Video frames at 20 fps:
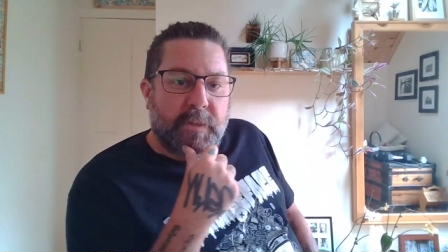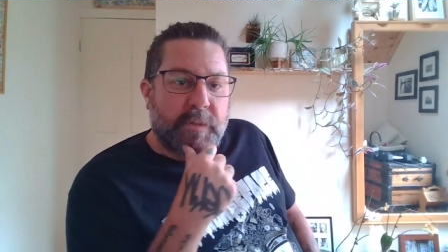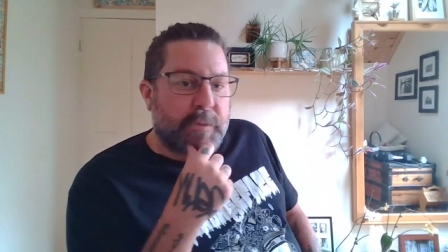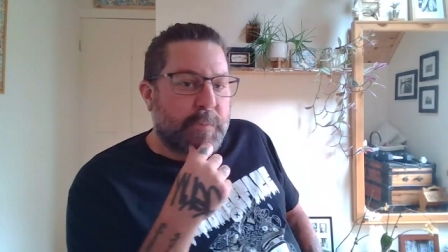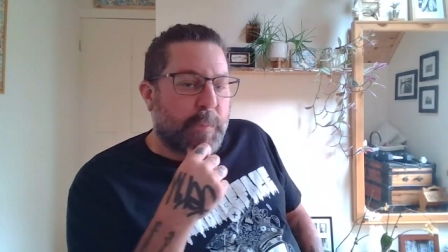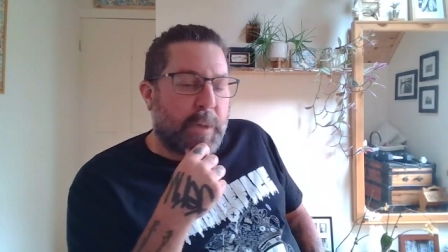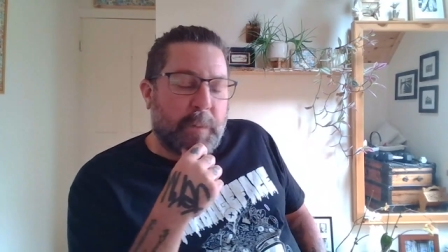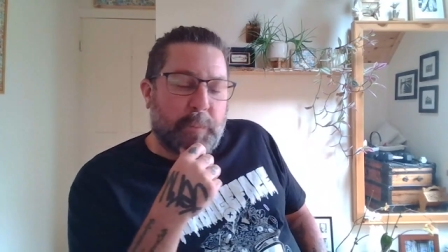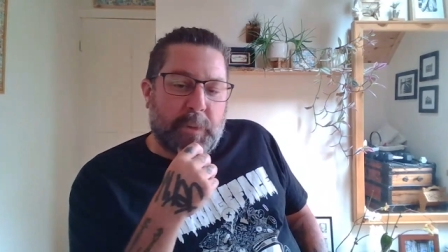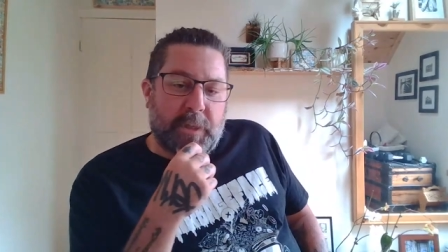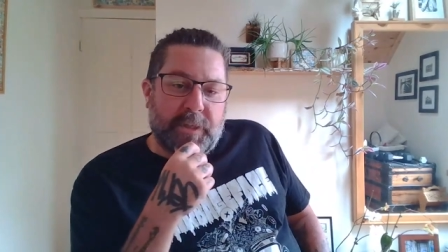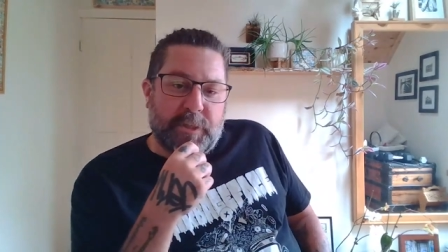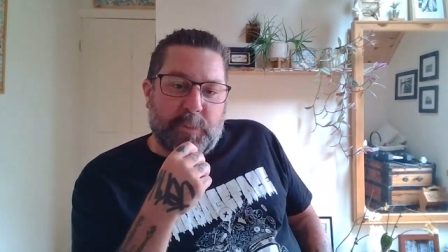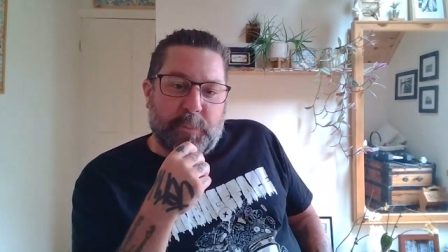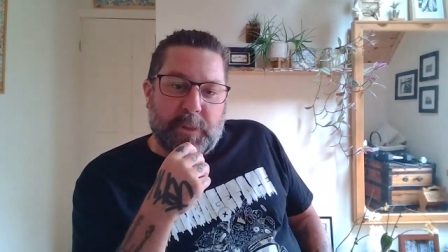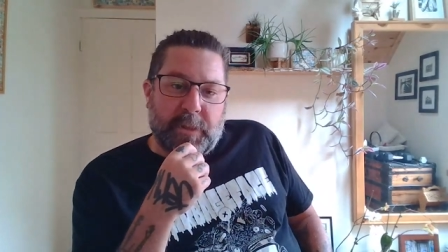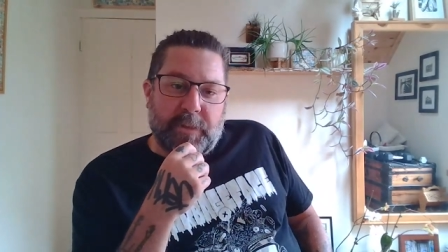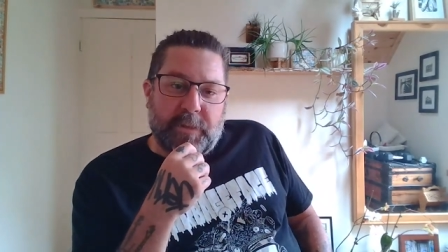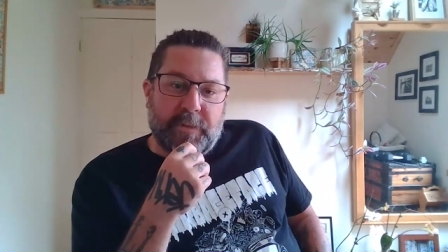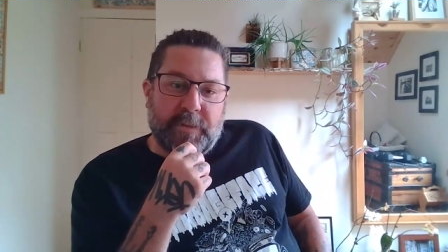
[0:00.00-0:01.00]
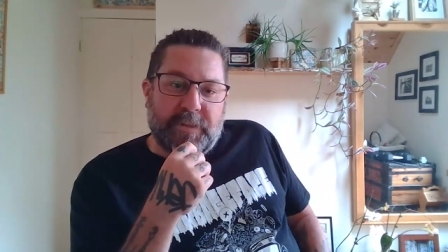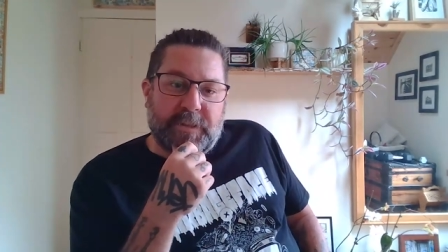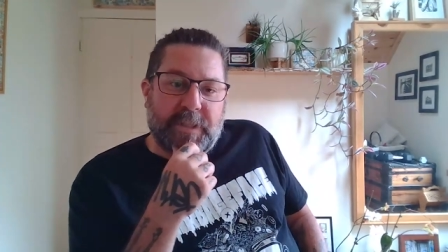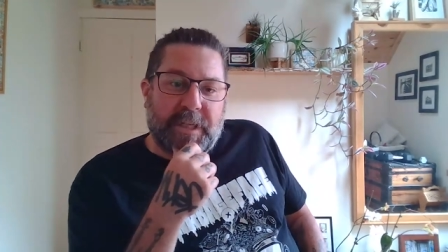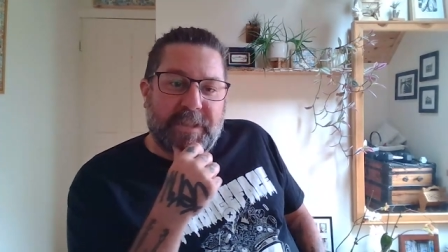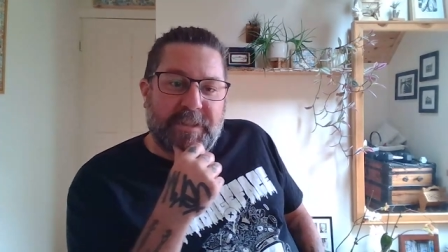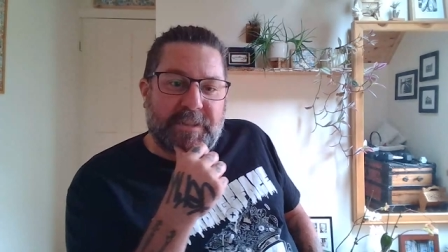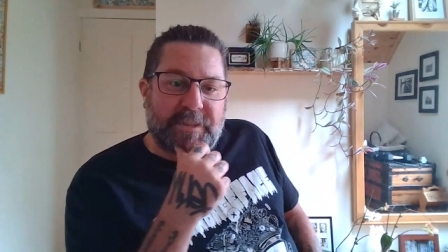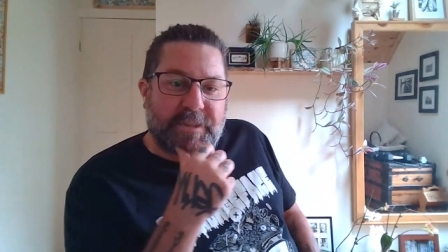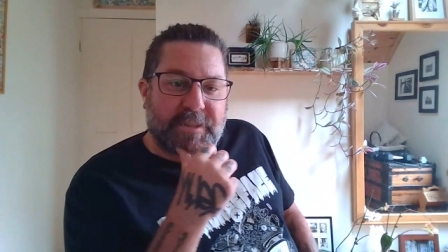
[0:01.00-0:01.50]
It's my pleasure, brother. It's
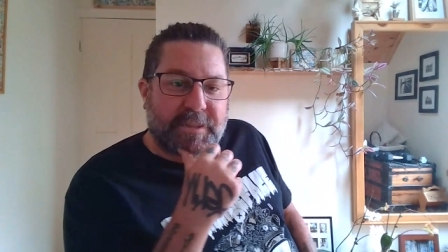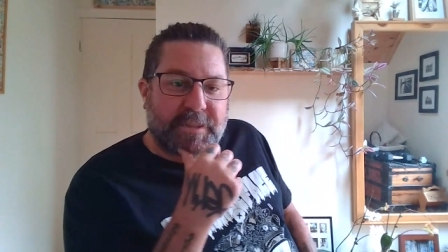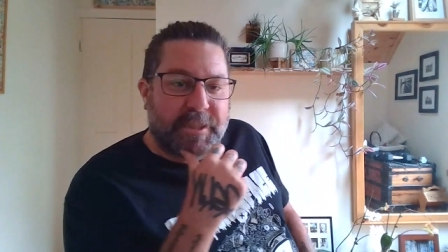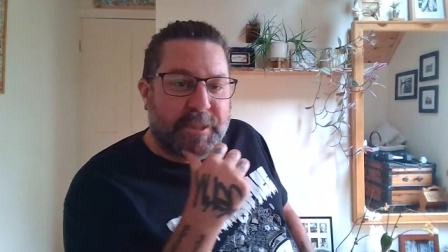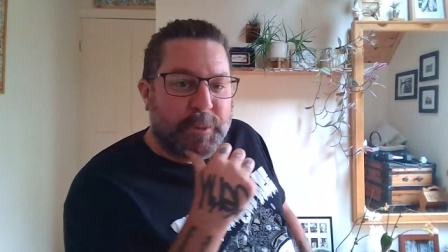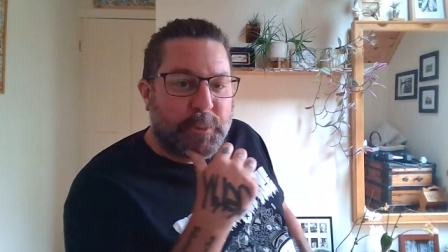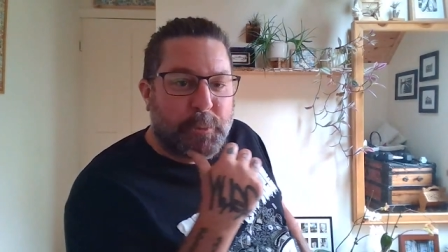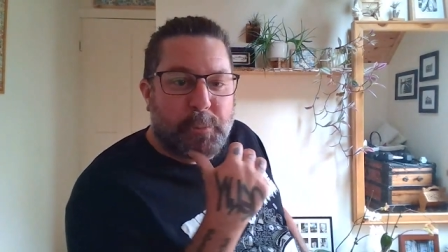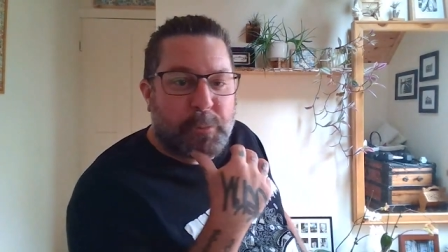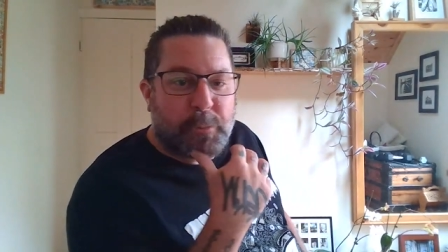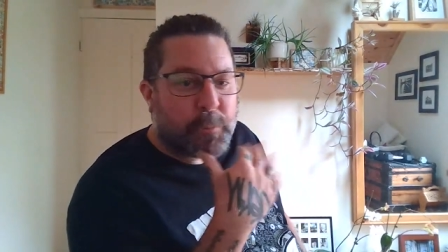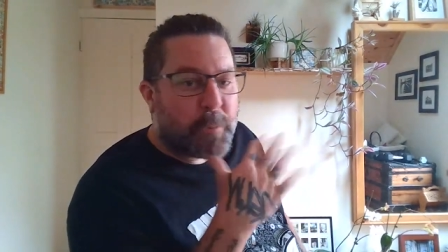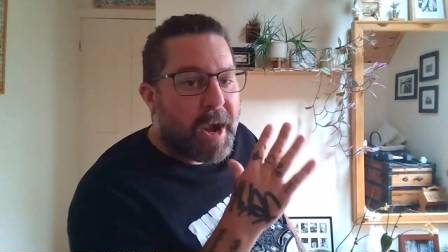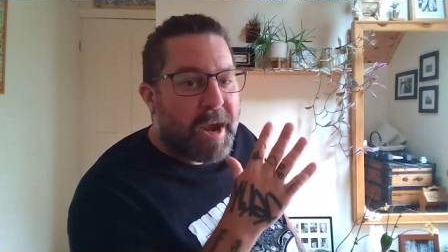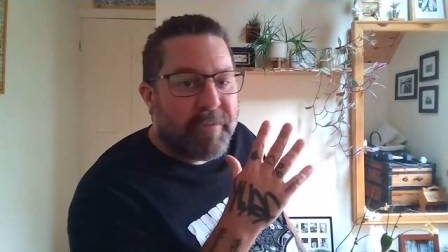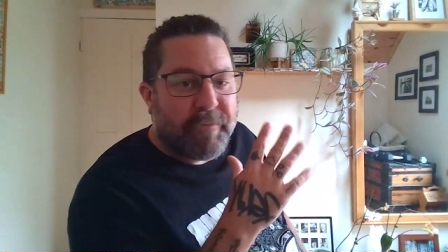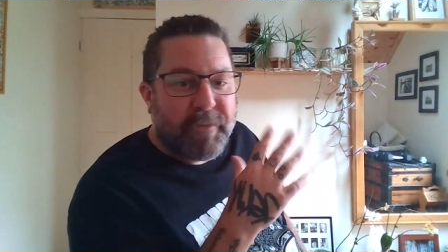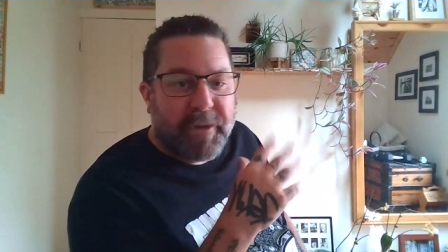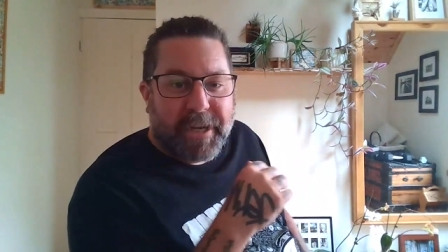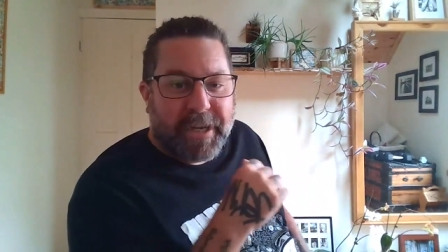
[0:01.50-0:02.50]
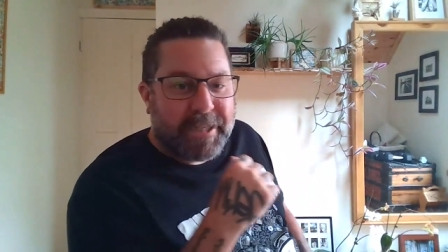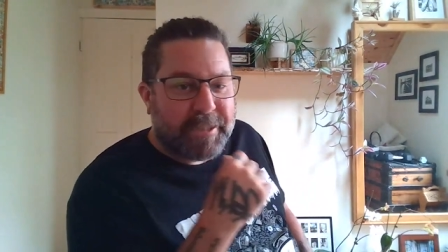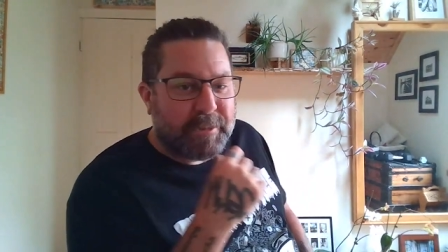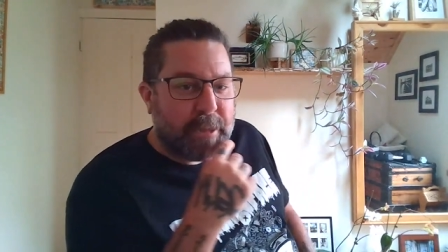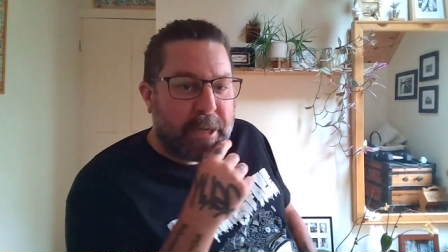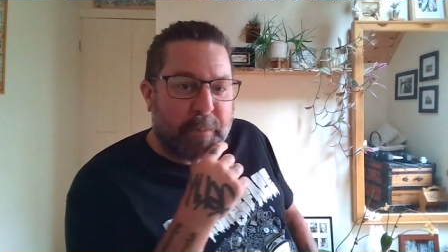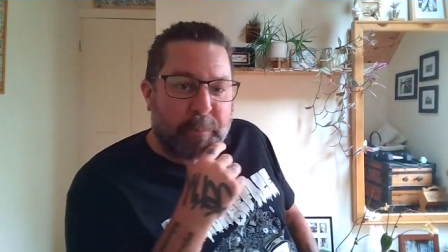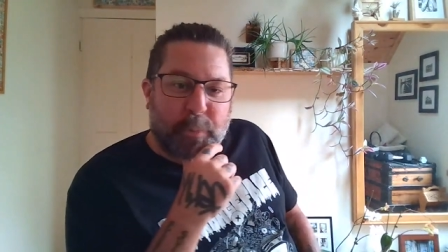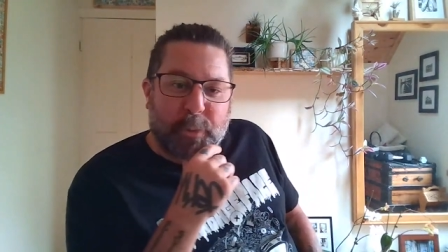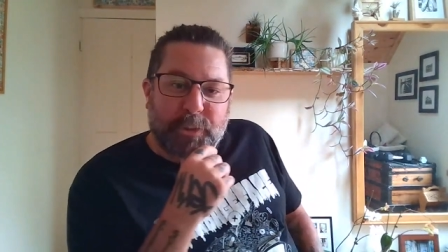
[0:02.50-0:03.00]
nice to see you thriving and,
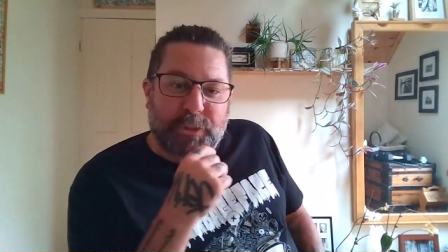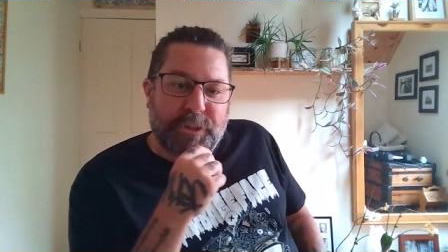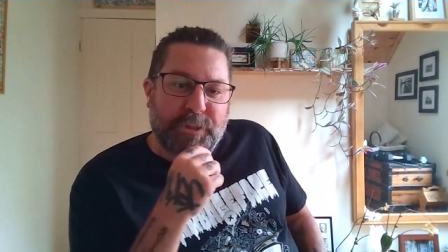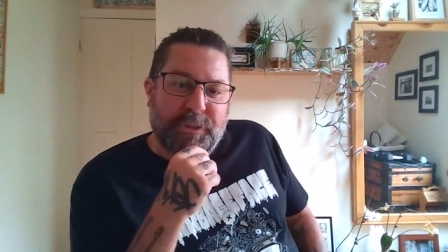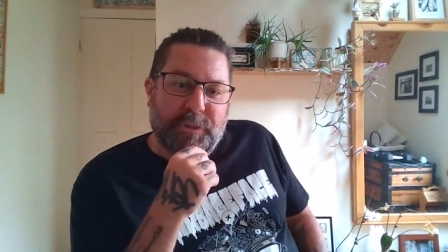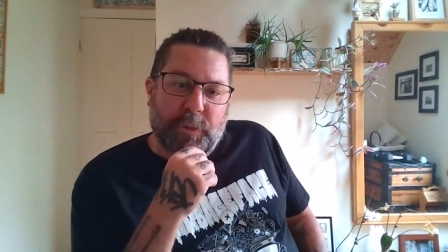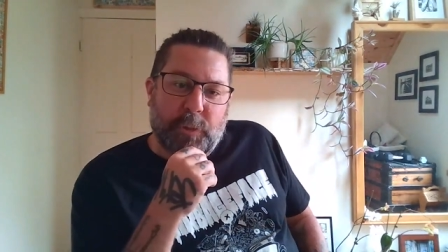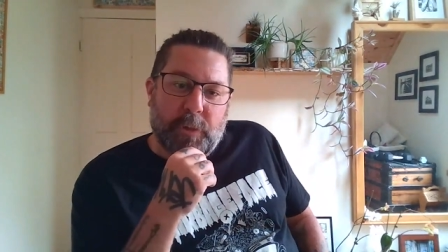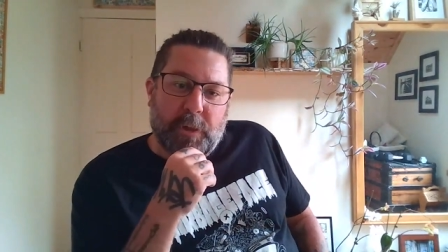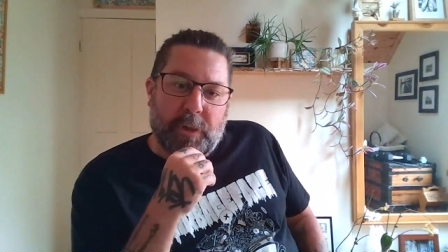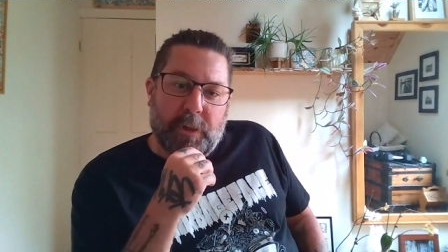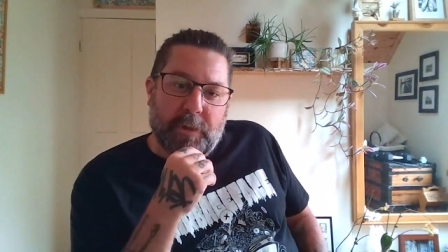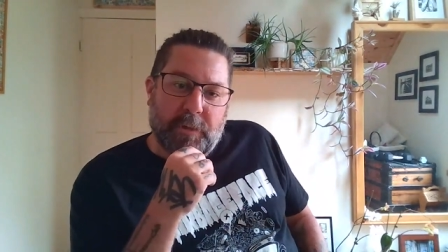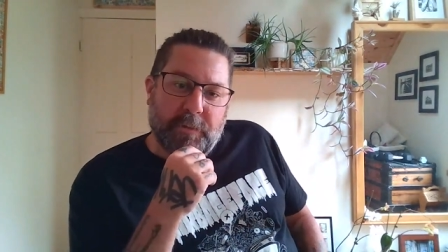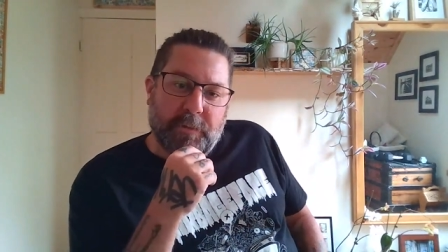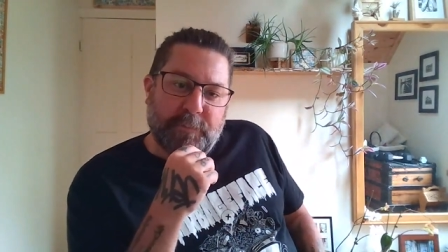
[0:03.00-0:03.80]
and pushing so hard.